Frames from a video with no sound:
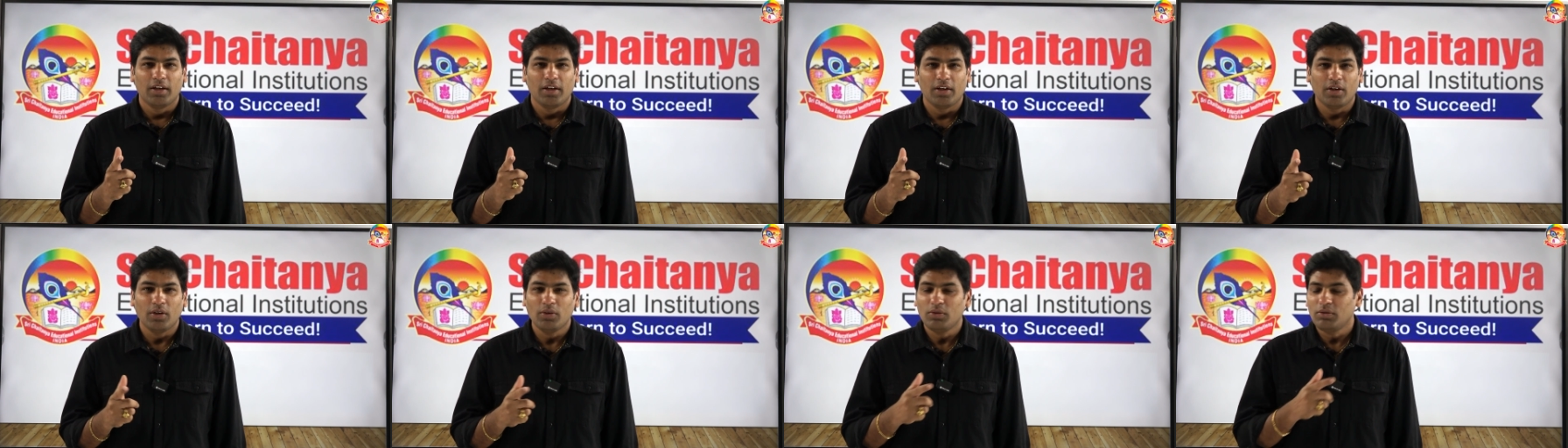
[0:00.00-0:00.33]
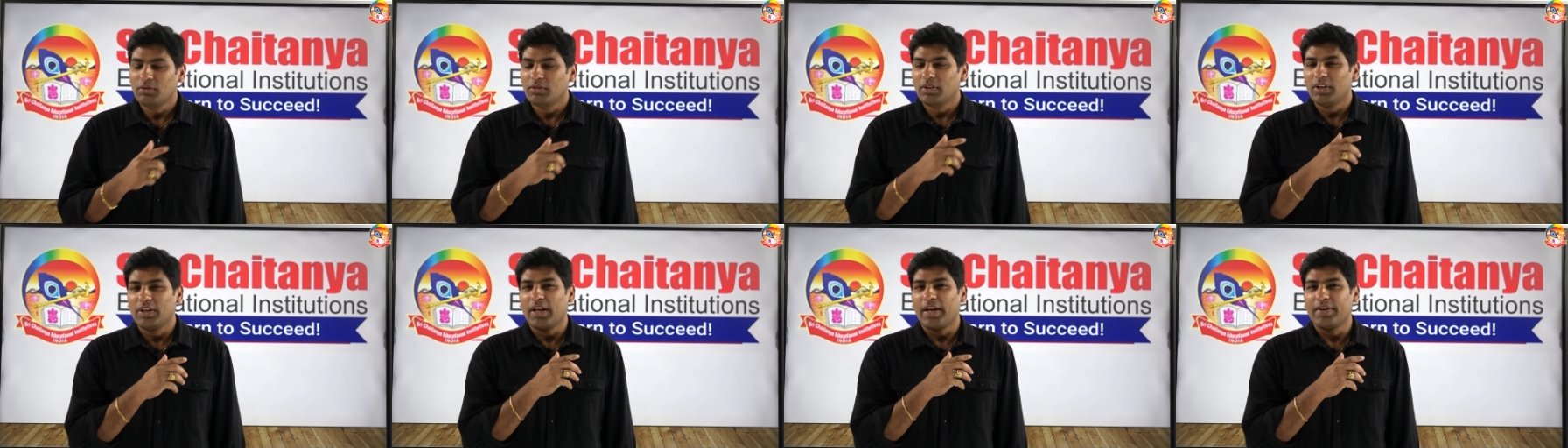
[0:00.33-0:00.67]
You
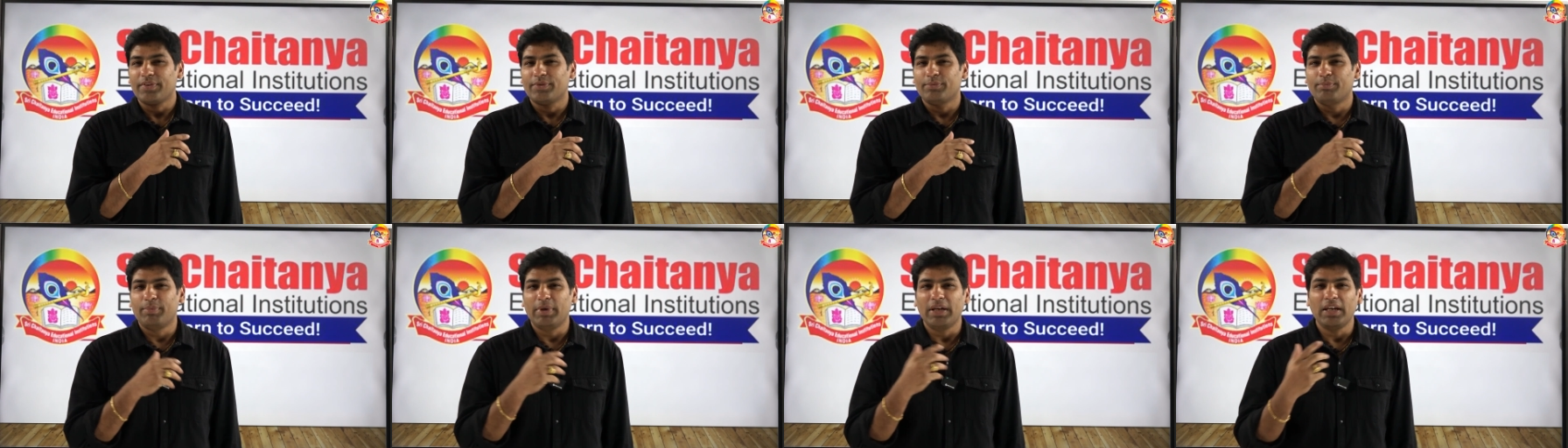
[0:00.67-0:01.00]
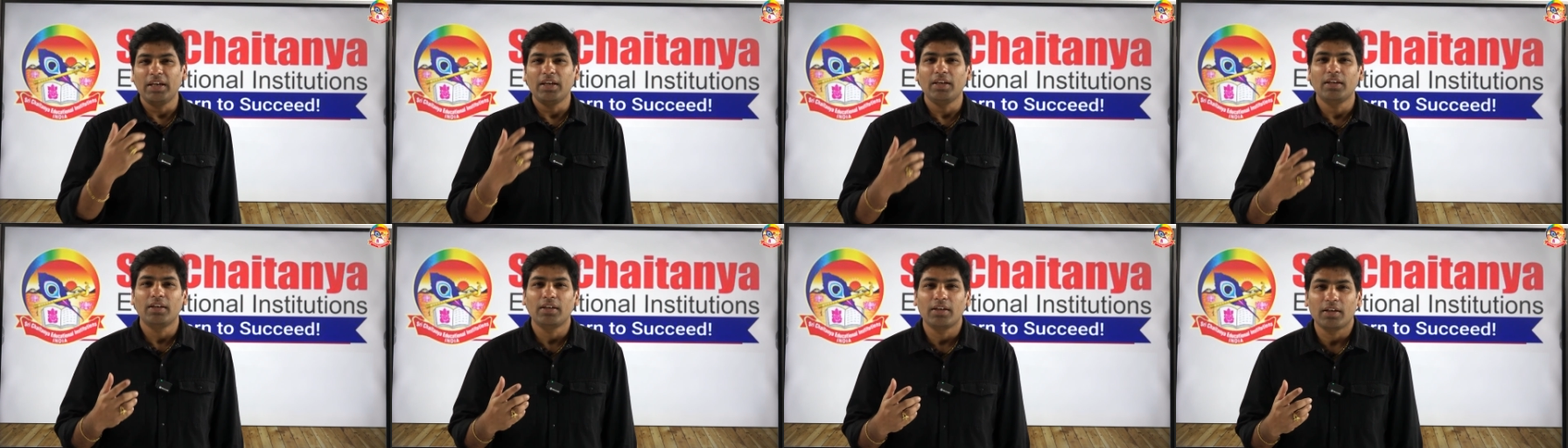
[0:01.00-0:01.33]
know, it has
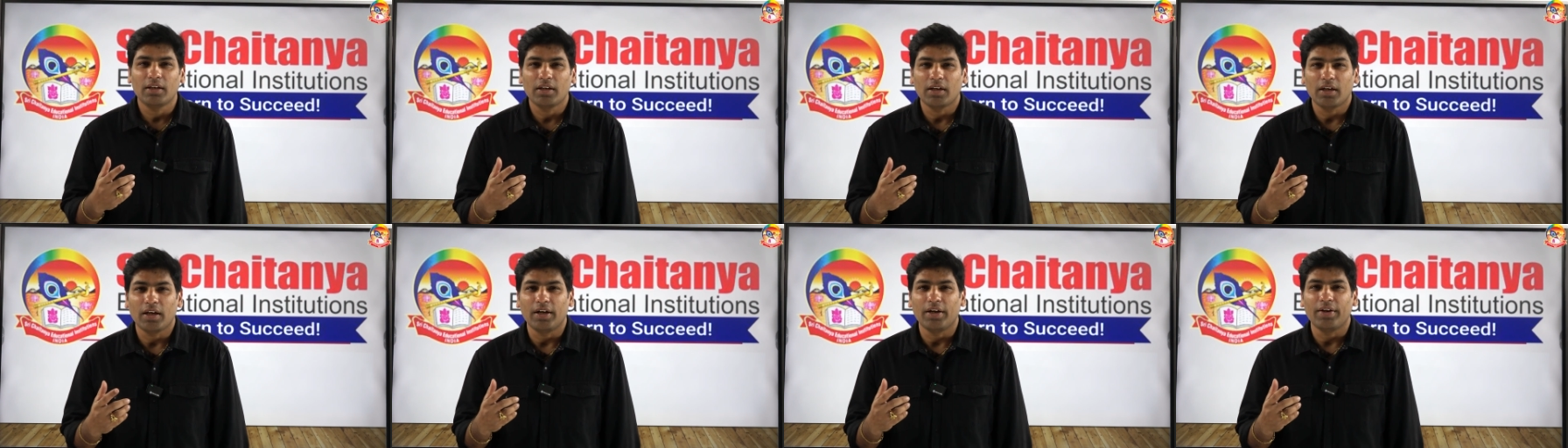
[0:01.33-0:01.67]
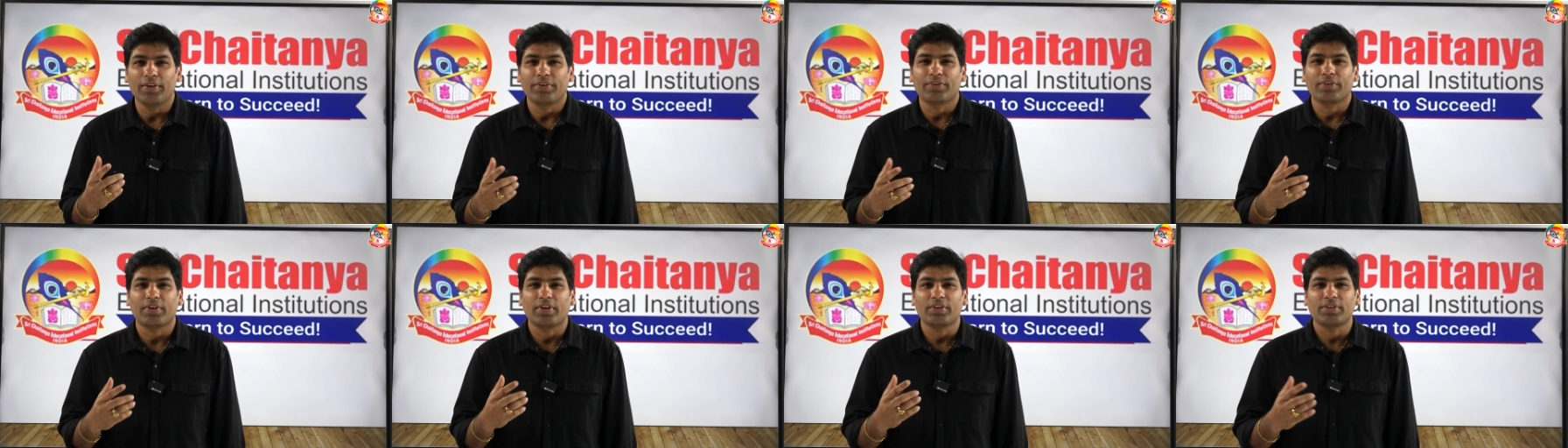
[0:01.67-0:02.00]
been in
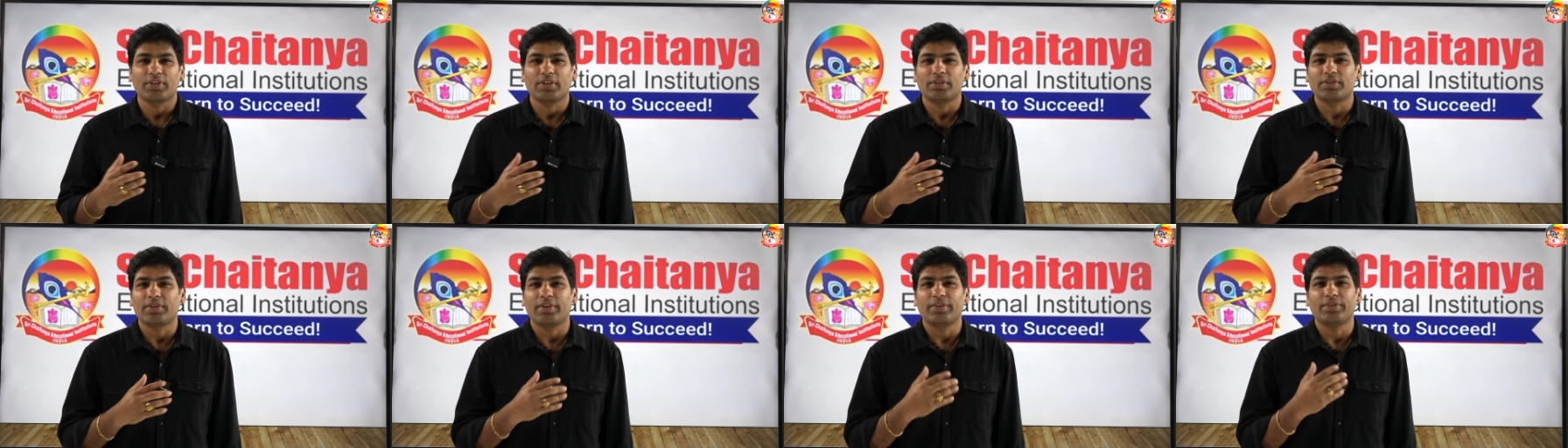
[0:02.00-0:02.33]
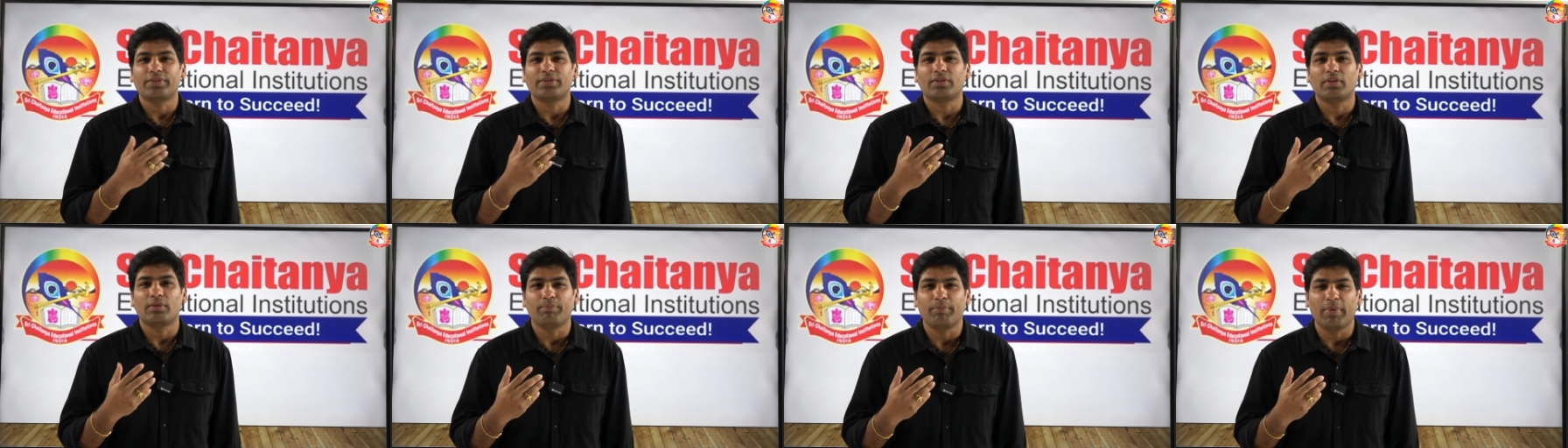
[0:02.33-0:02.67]
discussion since